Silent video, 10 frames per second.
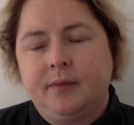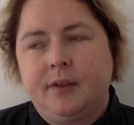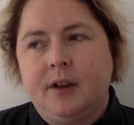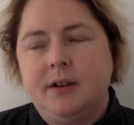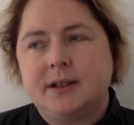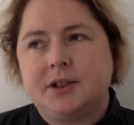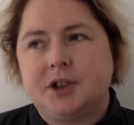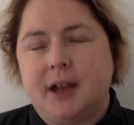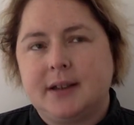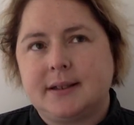There is a
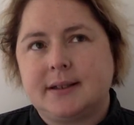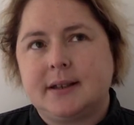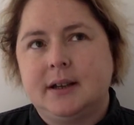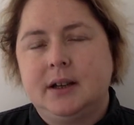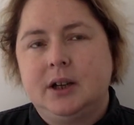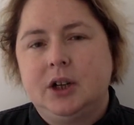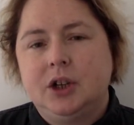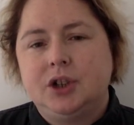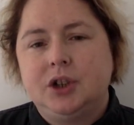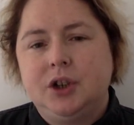chance
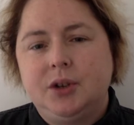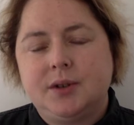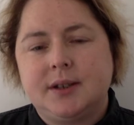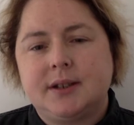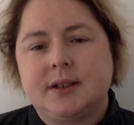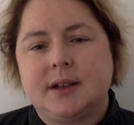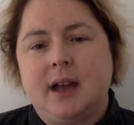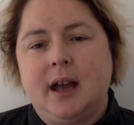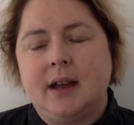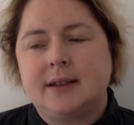to use it
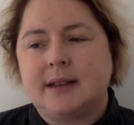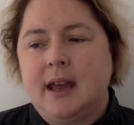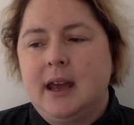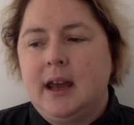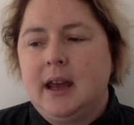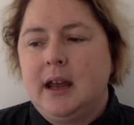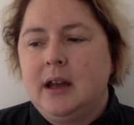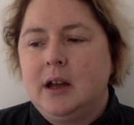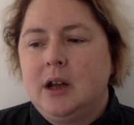as a